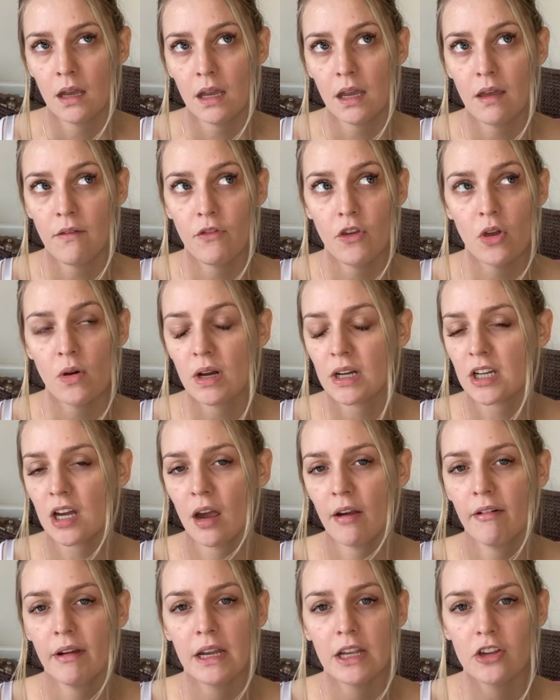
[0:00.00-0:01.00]
If you are
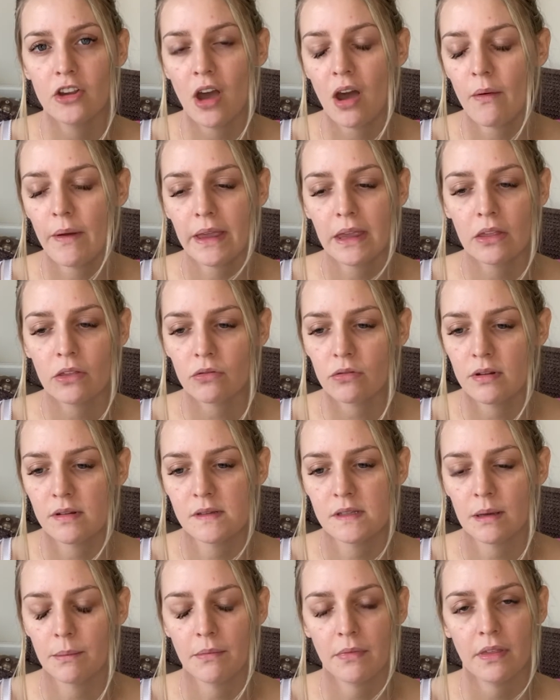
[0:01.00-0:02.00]
currently going through
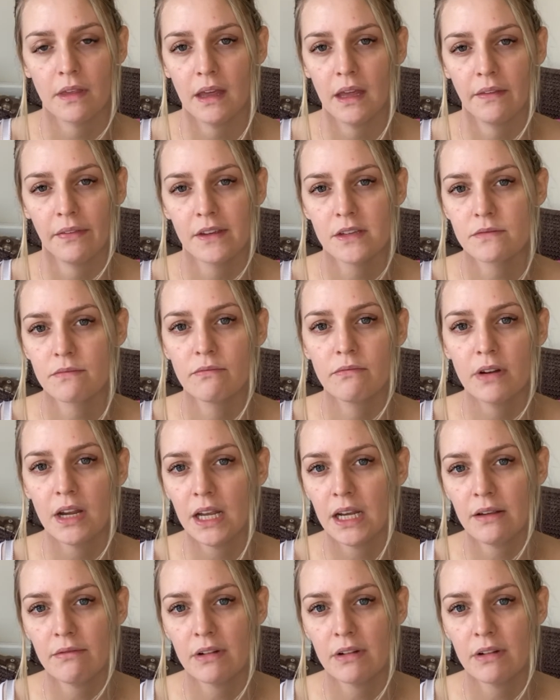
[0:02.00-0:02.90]
something that's really,